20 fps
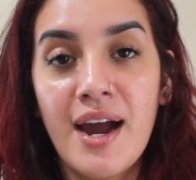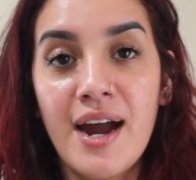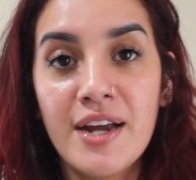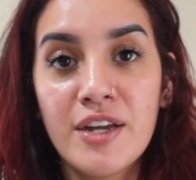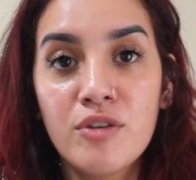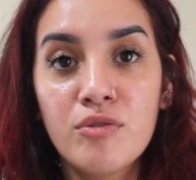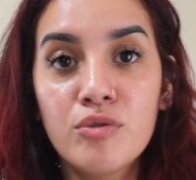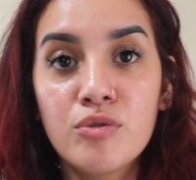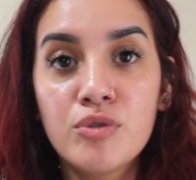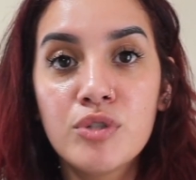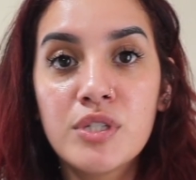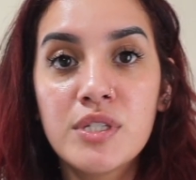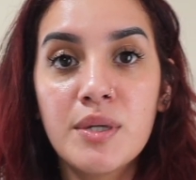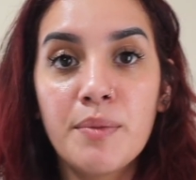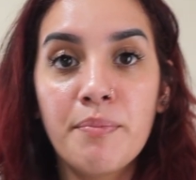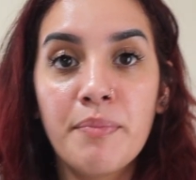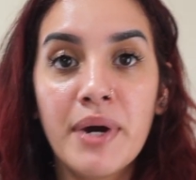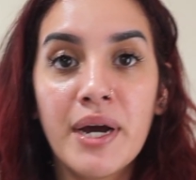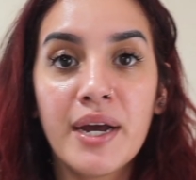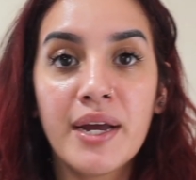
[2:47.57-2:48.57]
I used
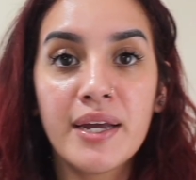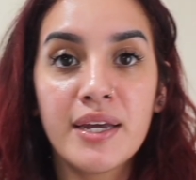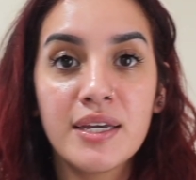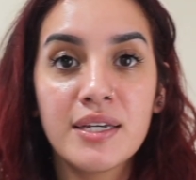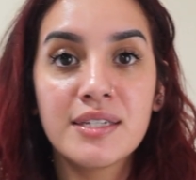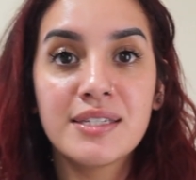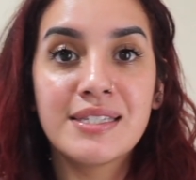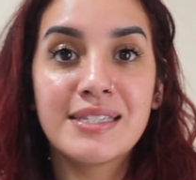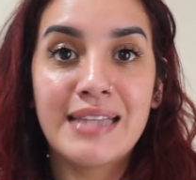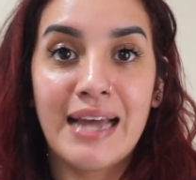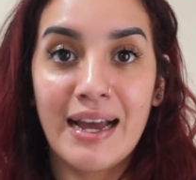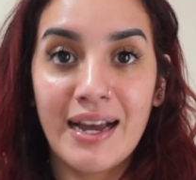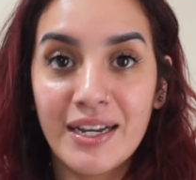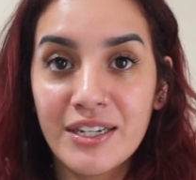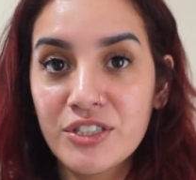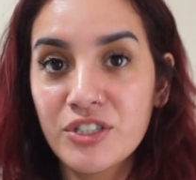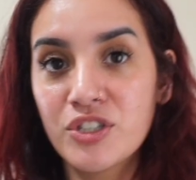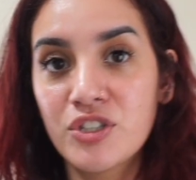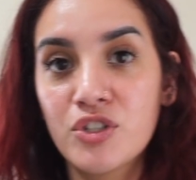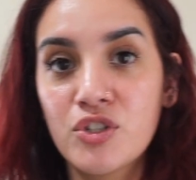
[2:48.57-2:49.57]
my
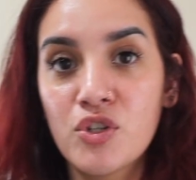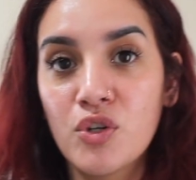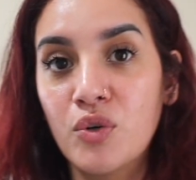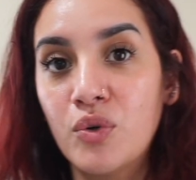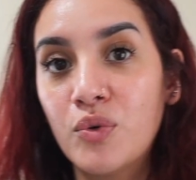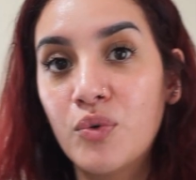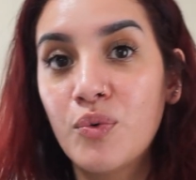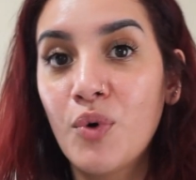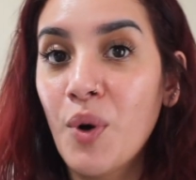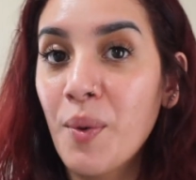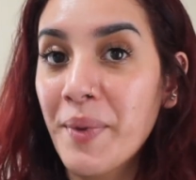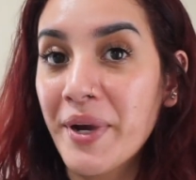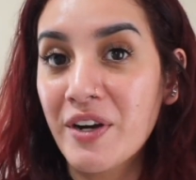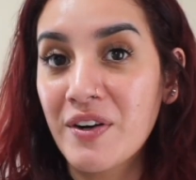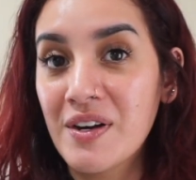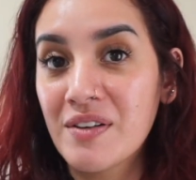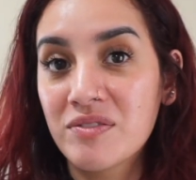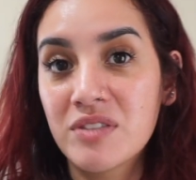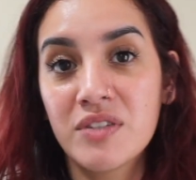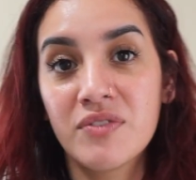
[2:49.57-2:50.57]
stash. So all my
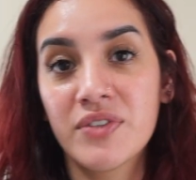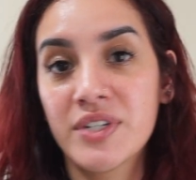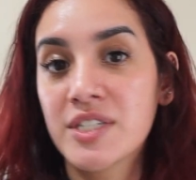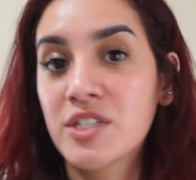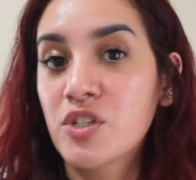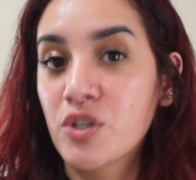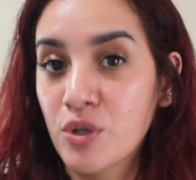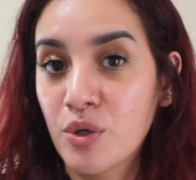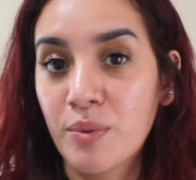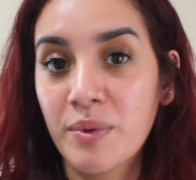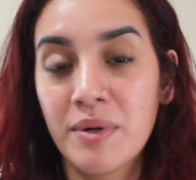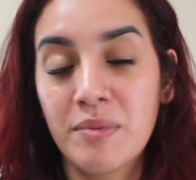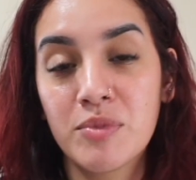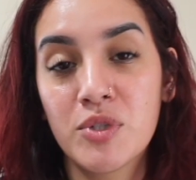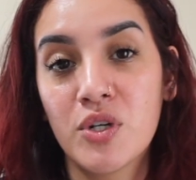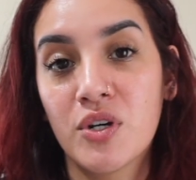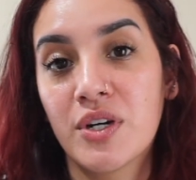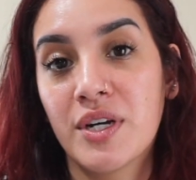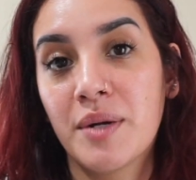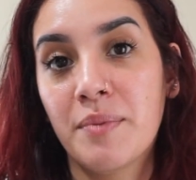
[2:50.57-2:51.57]
crafty friends, you know what I'm
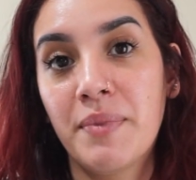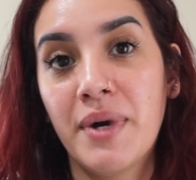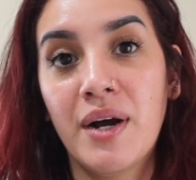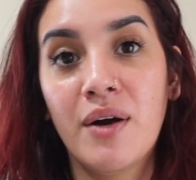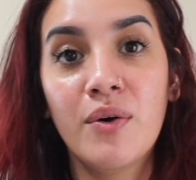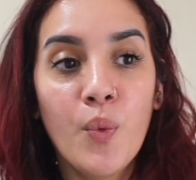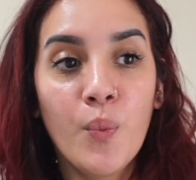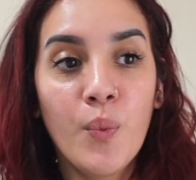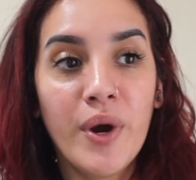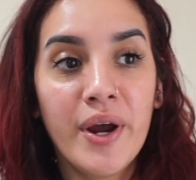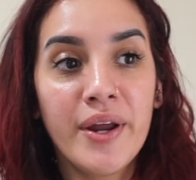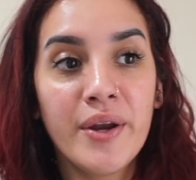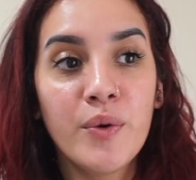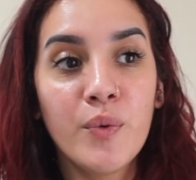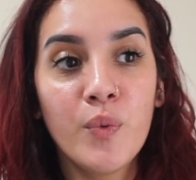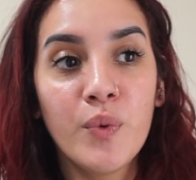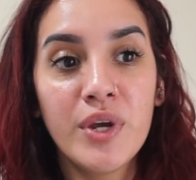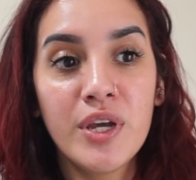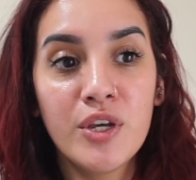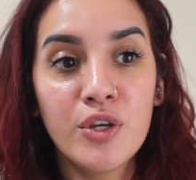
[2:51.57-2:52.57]
talking about.
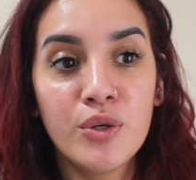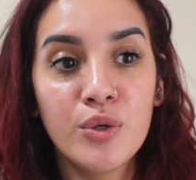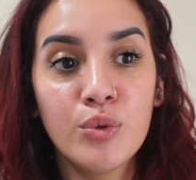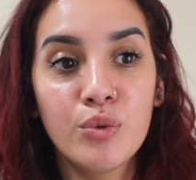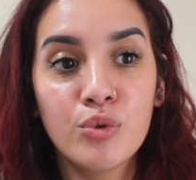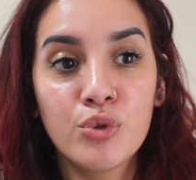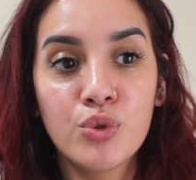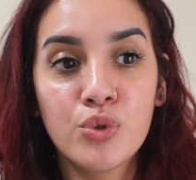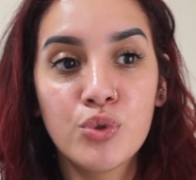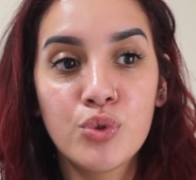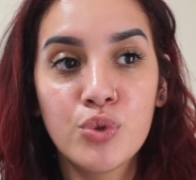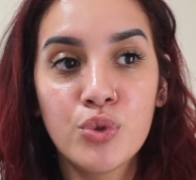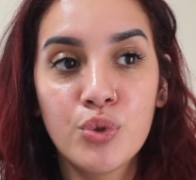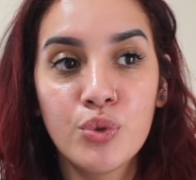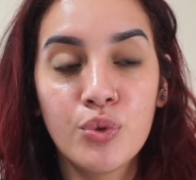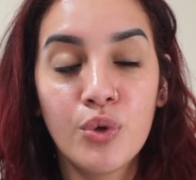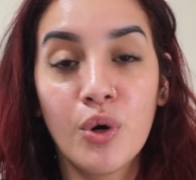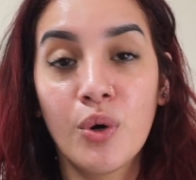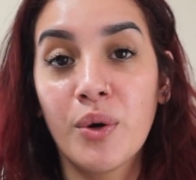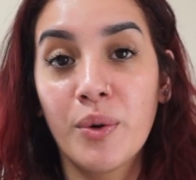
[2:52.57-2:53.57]
When we used
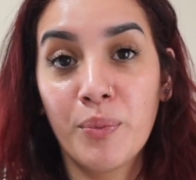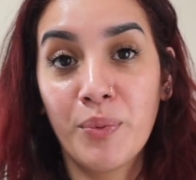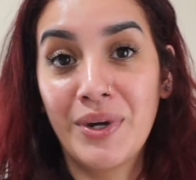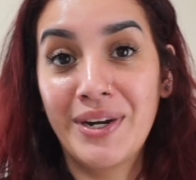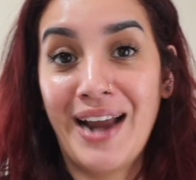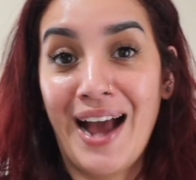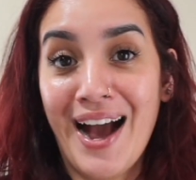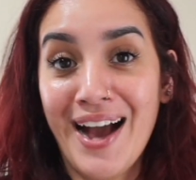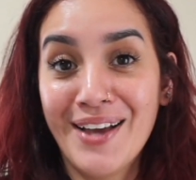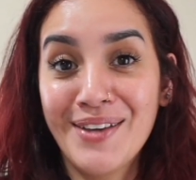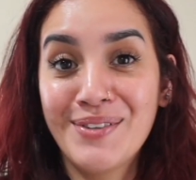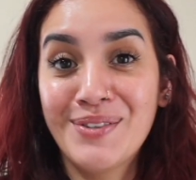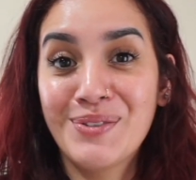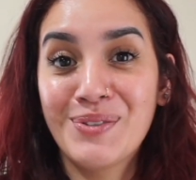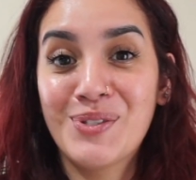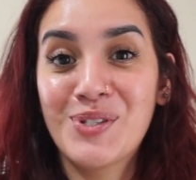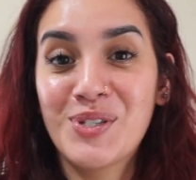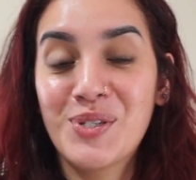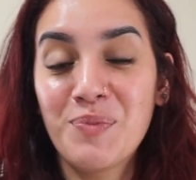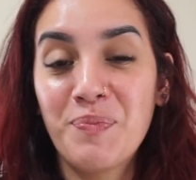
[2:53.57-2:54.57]
to, or when I
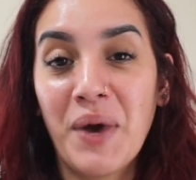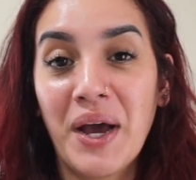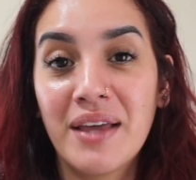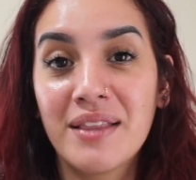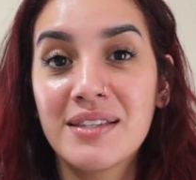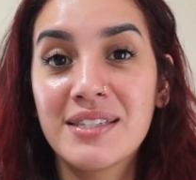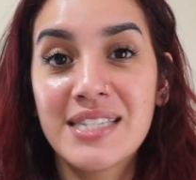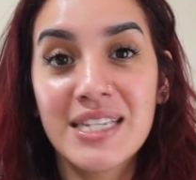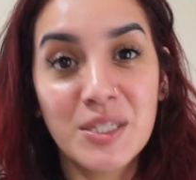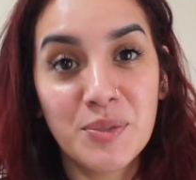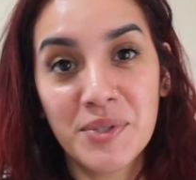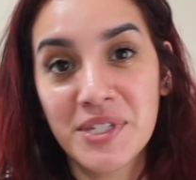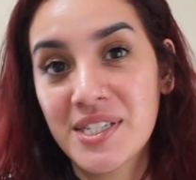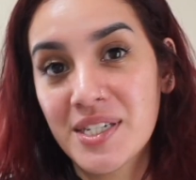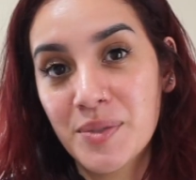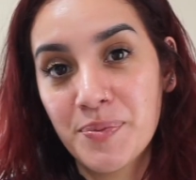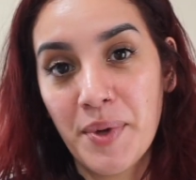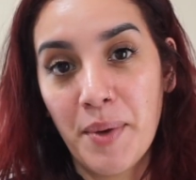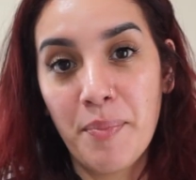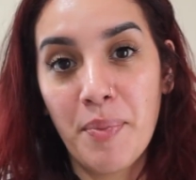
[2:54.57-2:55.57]
used to buy the
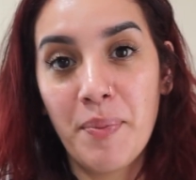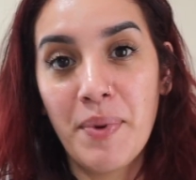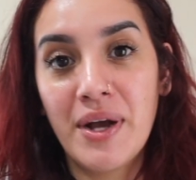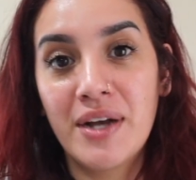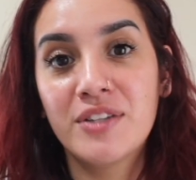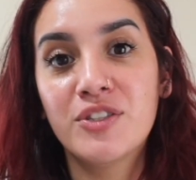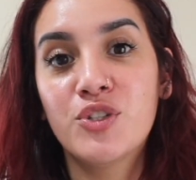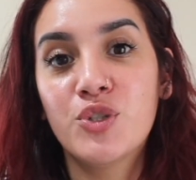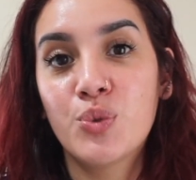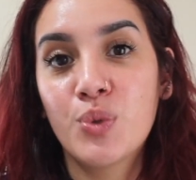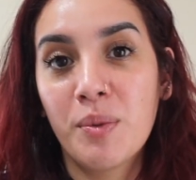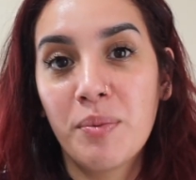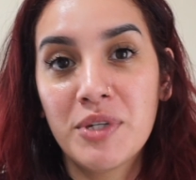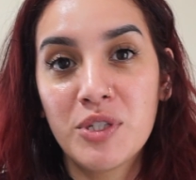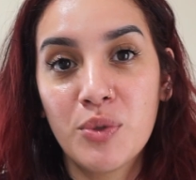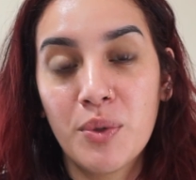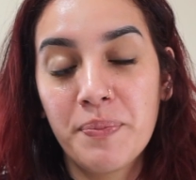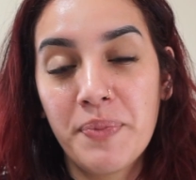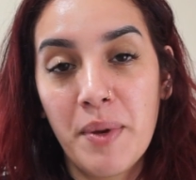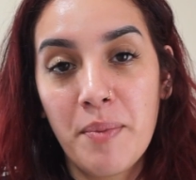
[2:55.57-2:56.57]
6x6 paper pads,
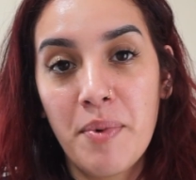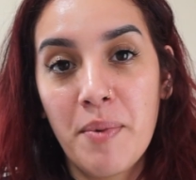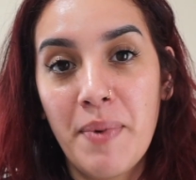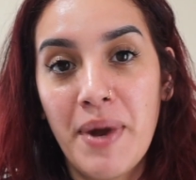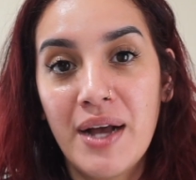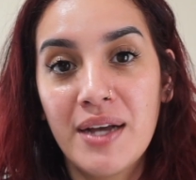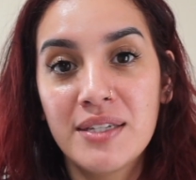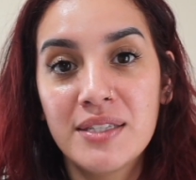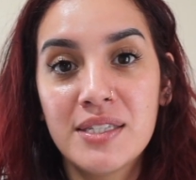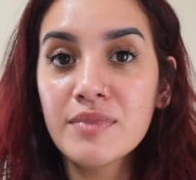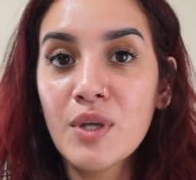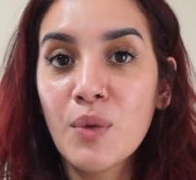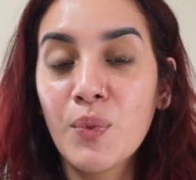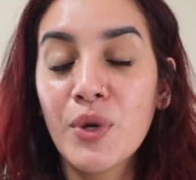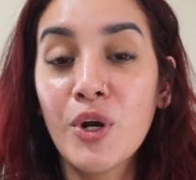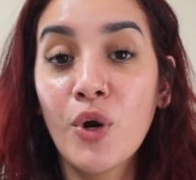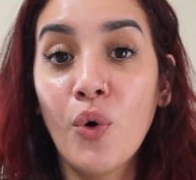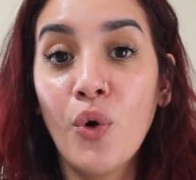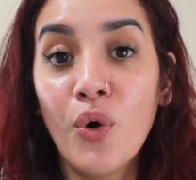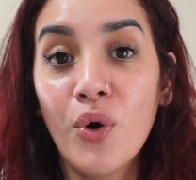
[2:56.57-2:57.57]
12x12 paper pads,
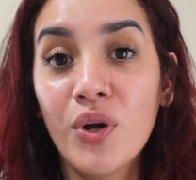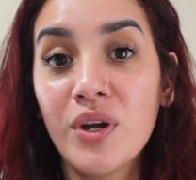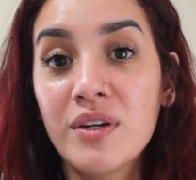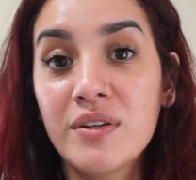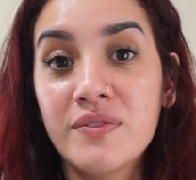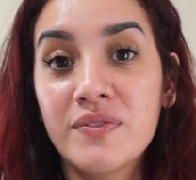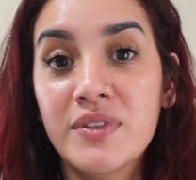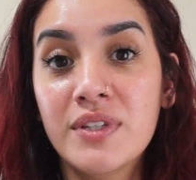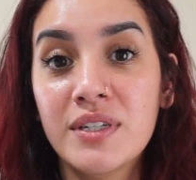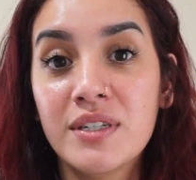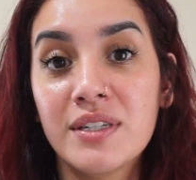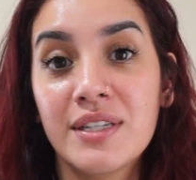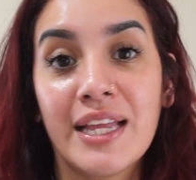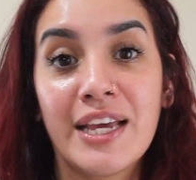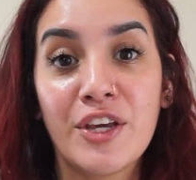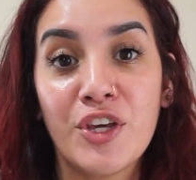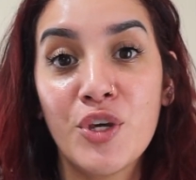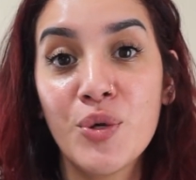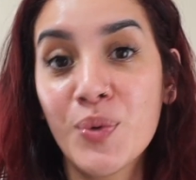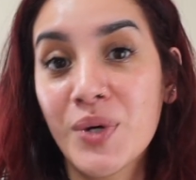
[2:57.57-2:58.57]
when all of the
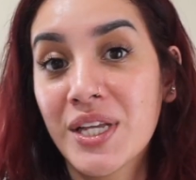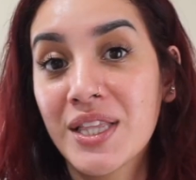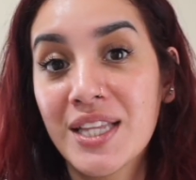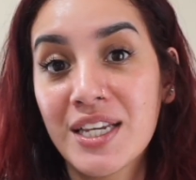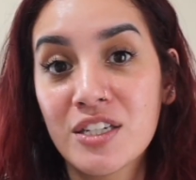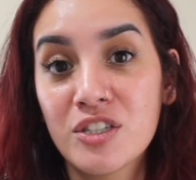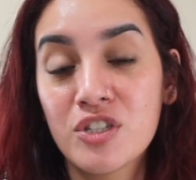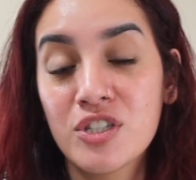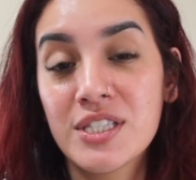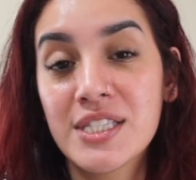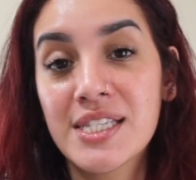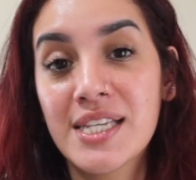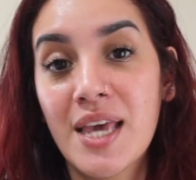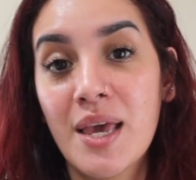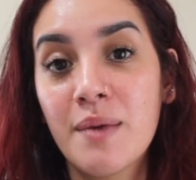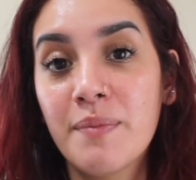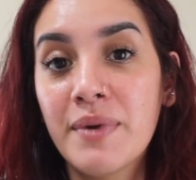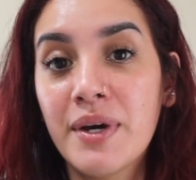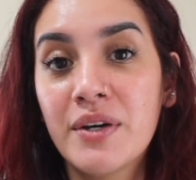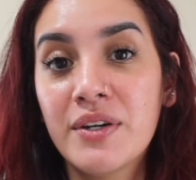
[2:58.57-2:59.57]
like cute collections
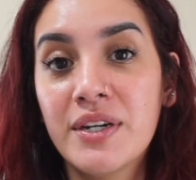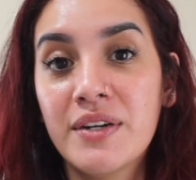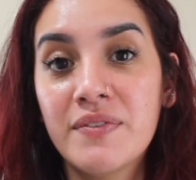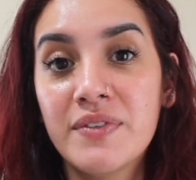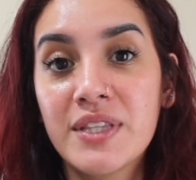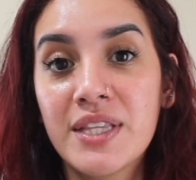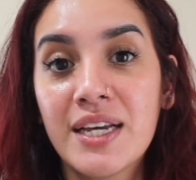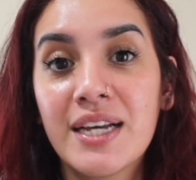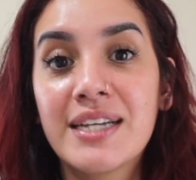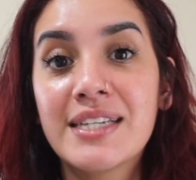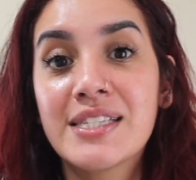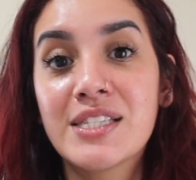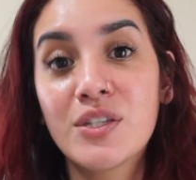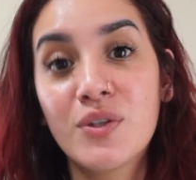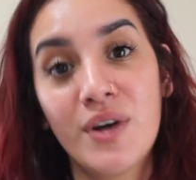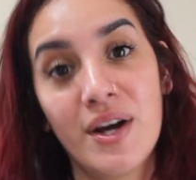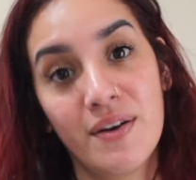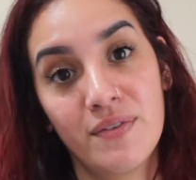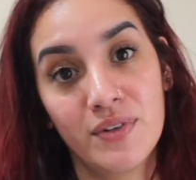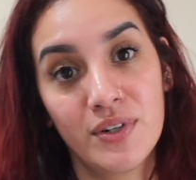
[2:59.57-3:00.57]
came out and everything, I still
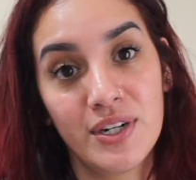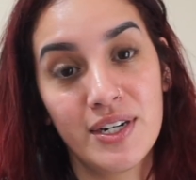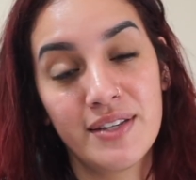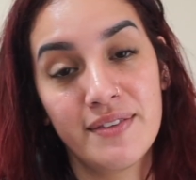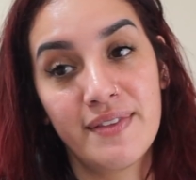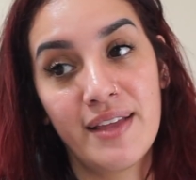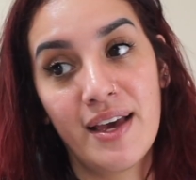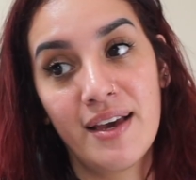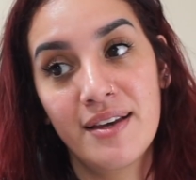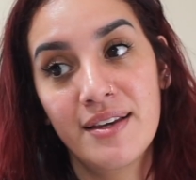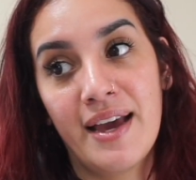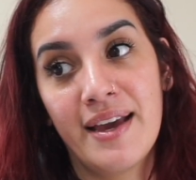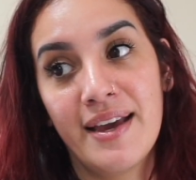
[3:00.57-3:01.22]
have all of that. I